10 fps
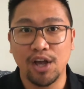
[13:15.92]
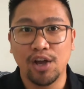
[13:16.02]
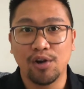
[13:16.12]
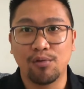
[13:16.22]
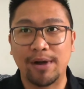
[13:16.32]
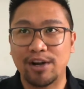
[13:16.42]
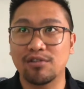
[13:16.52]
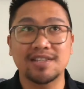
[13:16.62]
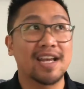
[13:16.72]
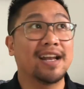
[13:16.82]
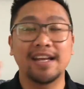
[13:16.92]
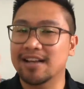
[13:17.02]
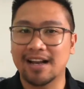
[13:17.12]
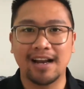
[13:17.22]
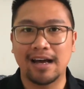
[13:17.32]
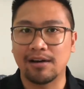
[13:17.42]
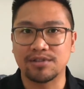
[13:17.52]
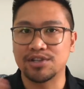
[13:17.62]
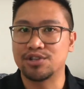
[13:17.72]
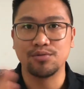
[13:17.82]
we're not telling the
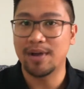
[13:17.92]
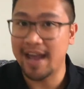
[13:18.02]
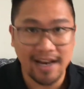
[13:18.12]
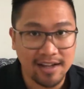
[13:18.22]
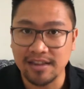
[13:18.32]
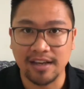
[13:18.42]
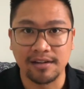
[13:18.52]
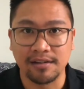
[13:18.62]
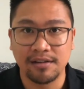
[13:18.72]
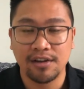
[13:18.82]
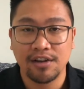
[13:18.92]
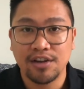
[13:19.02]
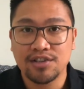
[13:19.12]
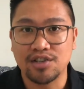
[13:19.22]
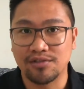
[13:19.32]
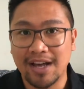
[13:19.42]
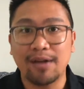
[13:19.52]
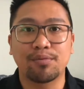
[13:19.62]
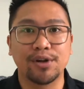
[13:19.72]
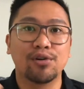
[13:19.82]
cloud to do anything. So
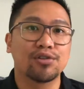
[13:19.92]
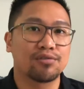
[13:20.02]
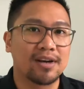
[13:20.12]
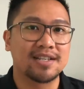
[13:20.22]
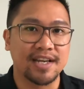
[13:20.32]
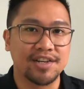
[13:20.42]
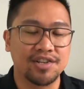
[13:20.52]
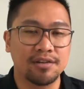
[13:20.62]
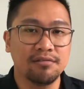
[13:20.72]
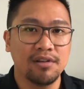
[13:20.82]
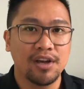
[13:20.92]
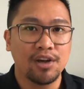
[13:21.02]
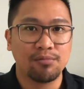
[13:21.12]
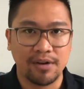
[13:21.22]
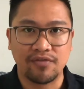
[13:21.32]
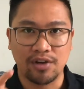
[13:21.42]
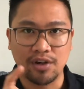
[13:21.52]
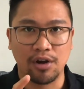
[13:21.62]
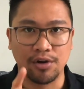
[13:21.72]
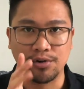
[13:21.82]
that pre-authorization with the
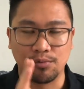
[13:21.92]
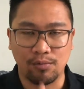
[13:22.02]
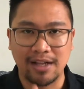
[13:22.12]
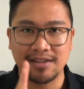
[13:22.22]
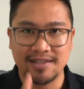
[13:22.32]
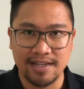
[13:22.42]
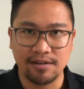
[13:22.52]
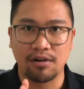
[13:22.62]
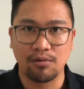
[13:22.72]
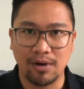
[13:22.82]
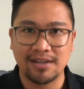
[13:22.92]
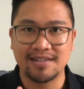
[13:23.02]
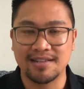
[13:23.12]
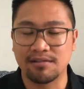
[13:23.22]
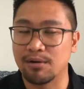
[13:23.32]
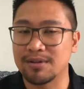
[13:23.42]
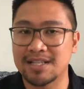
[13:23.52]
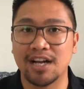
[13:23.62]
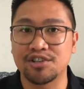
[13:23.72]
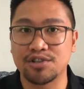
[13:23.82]
code 1010
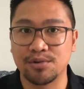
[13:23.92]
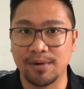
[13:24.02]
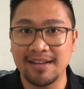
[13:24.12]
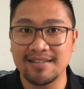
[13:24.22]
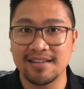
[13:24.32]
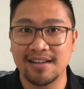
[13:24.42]
attached to it,